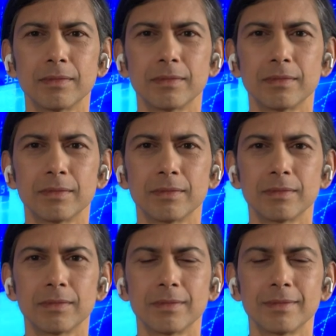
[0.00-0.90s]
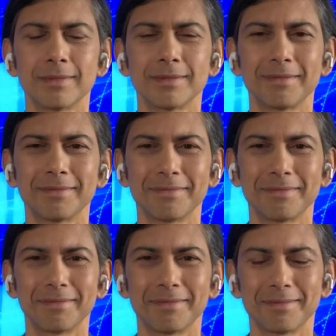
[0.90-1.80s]

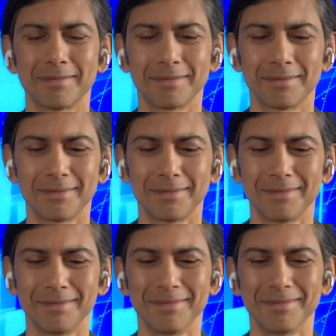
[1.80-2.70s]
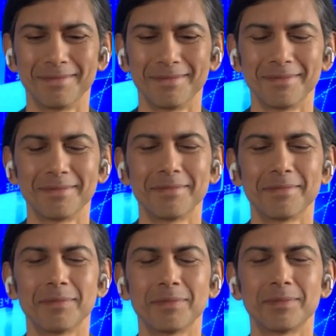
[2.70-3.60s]

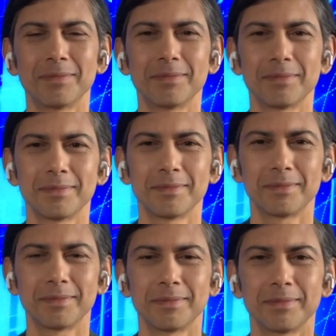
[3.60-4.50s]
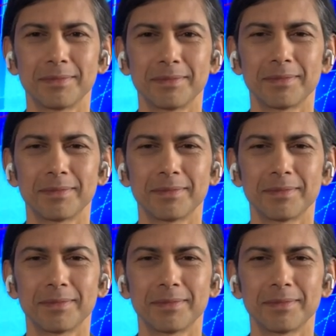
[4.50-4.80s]
[no speech]